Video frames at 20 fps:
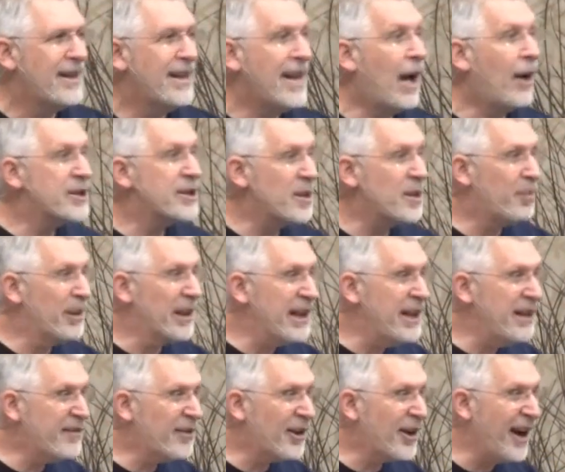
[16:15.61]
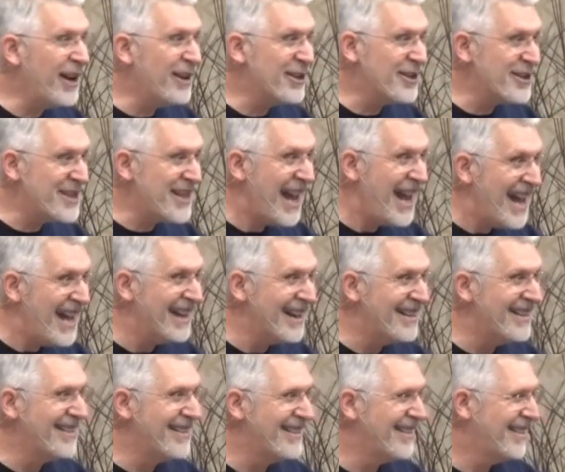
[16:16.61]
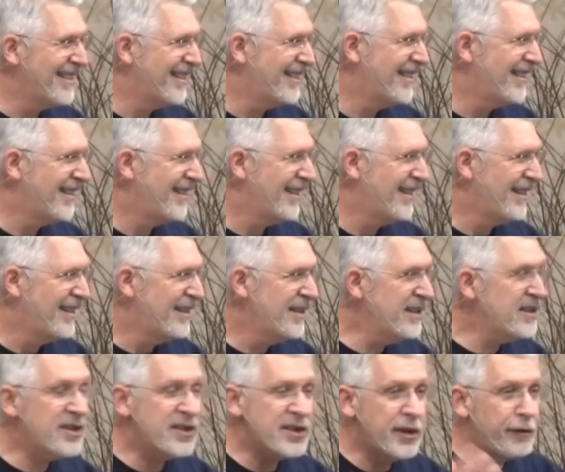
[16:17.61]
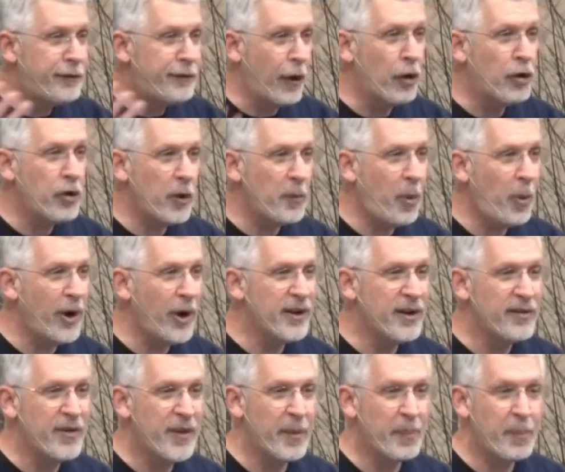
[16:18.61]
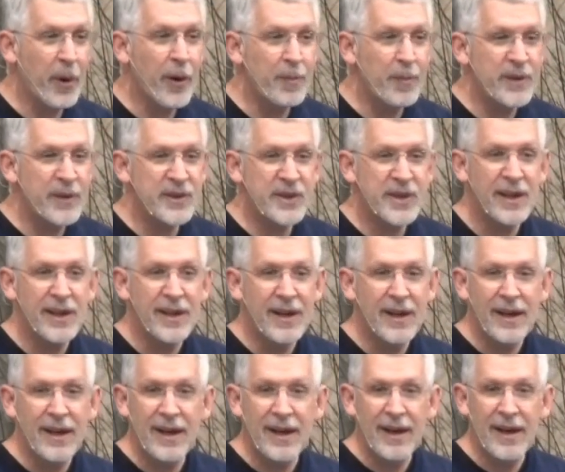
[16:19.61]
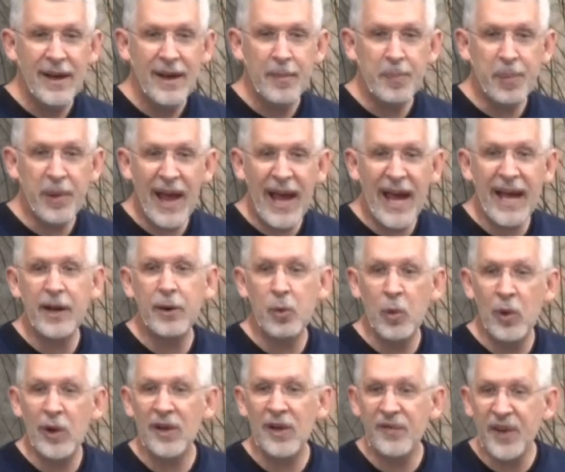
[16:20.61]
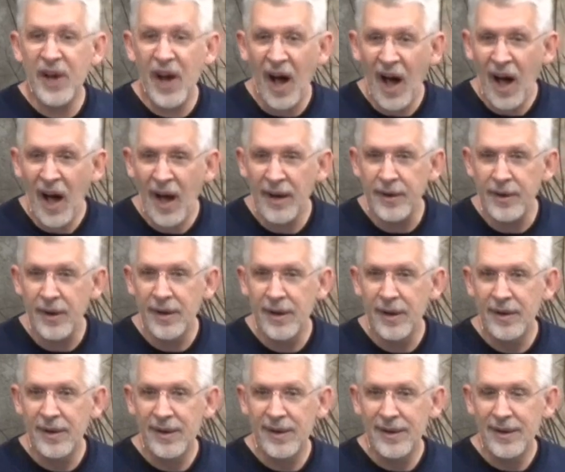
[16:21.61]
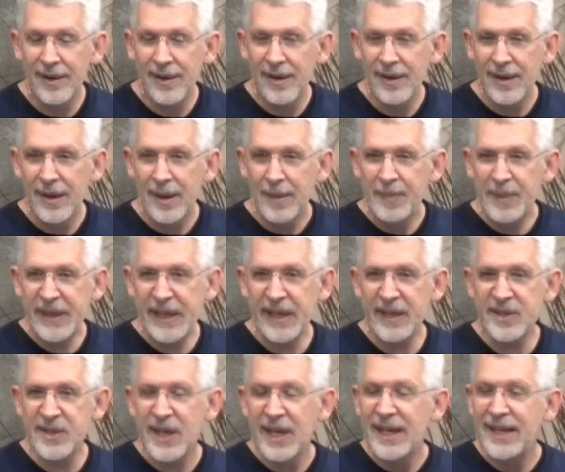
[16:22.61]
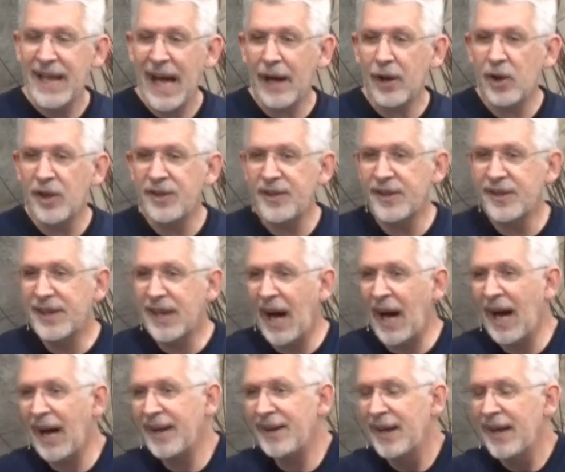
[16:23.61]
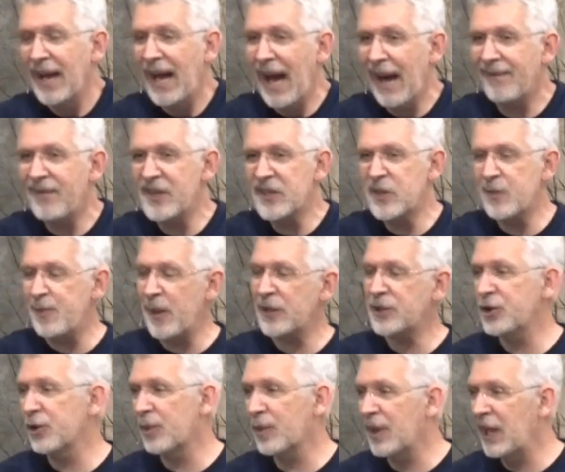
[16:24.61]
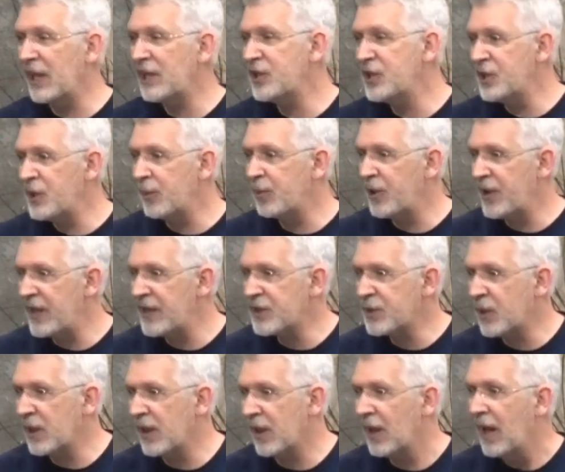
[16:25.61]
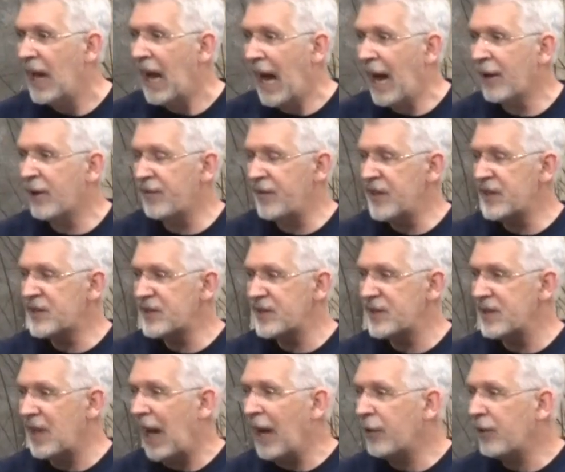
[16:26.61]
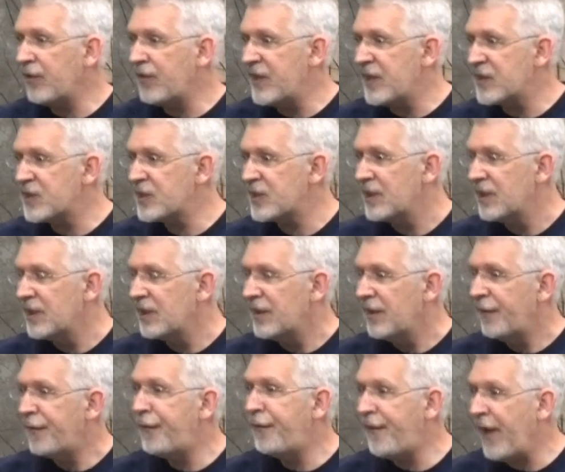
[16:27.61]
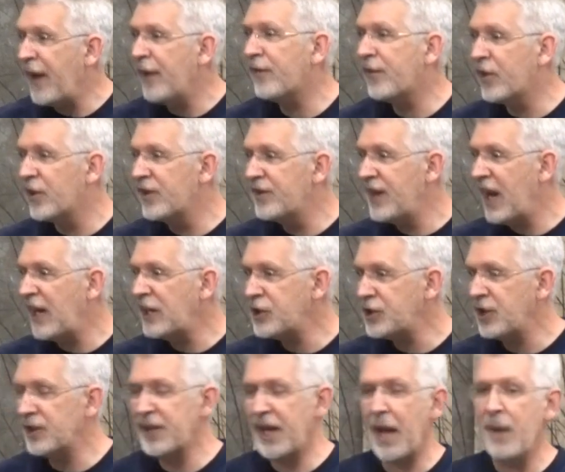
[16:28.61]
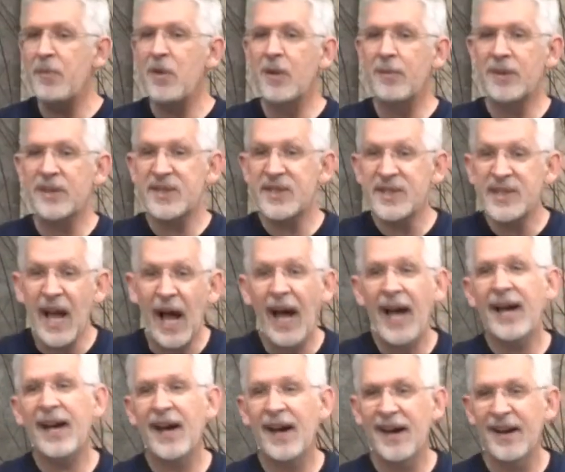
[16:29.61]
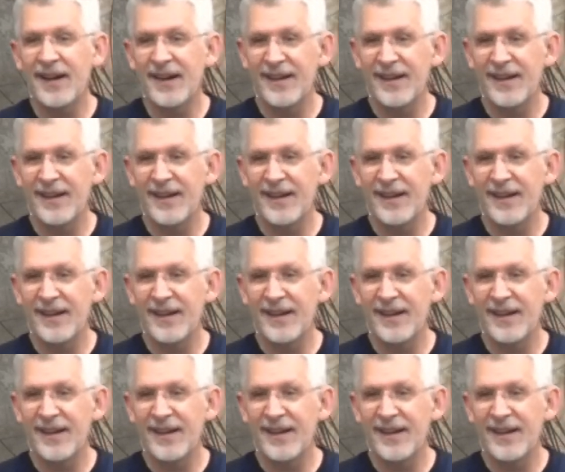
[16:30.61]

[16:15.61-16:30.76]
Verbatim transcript: Now, as a believer, I understand. This is the focal point of the purpose, plan, and will of God because not only did God have this special relationship with Israel, out of this, out of this favored nation came the Messiah,